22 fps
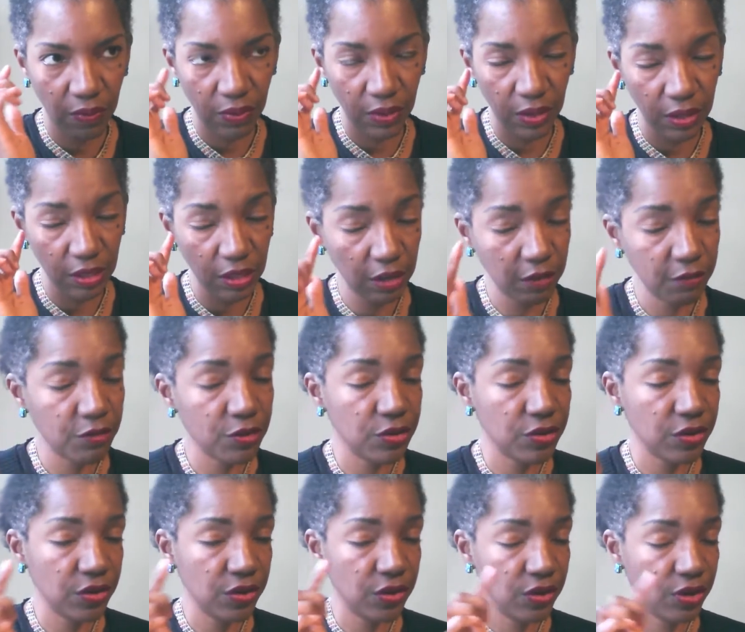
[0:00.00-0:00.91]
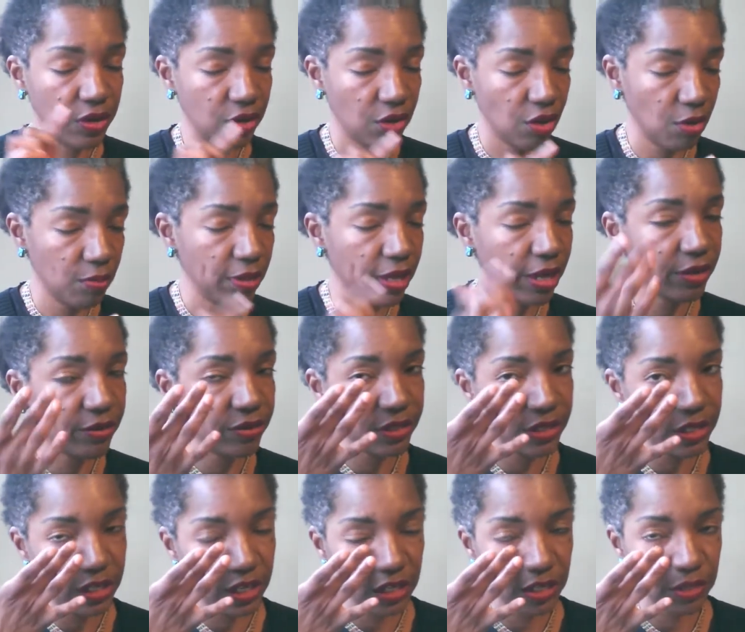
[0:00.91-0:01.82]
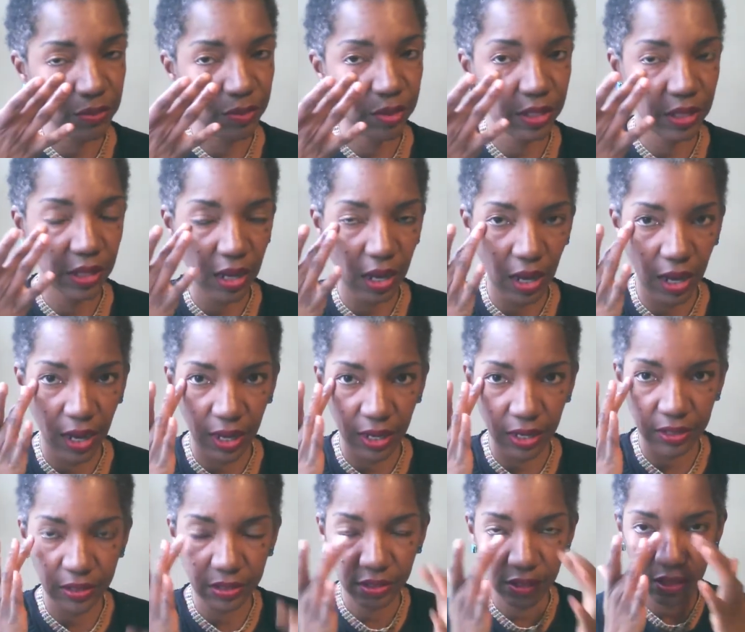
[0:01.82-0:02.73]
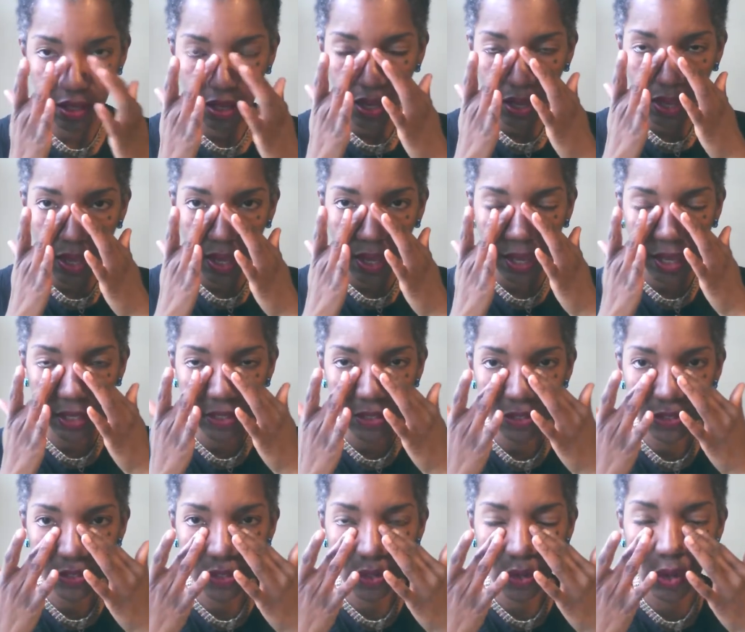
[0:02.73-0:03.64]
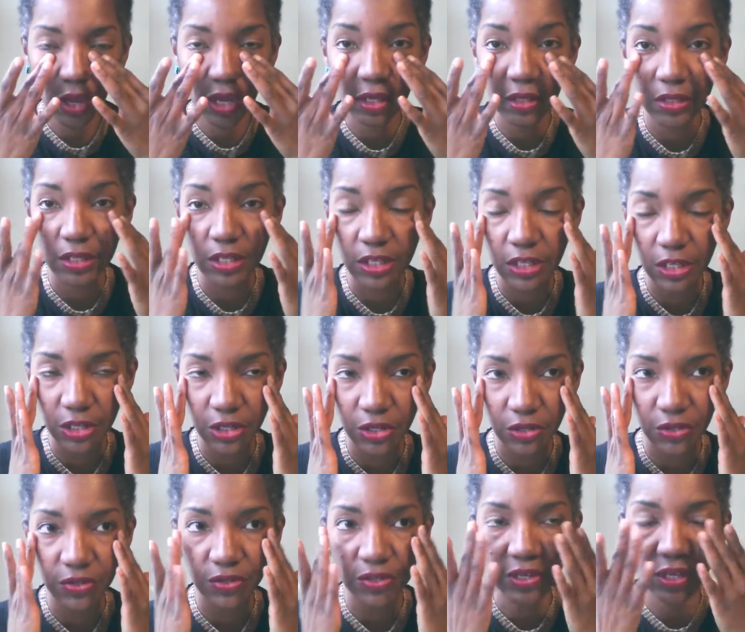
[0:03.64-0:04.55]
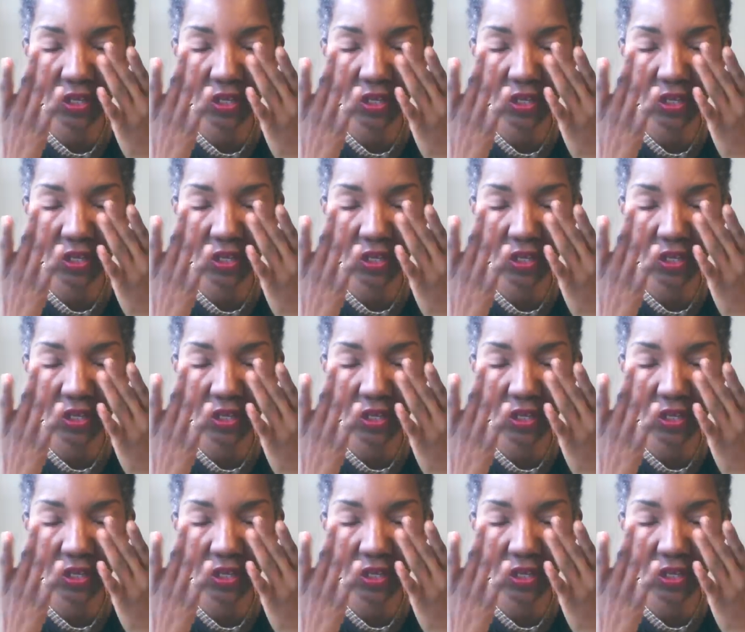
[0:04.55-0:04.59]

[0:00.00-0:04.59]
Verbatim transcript: the liver gallbladder is connected with the eyes and so and tears.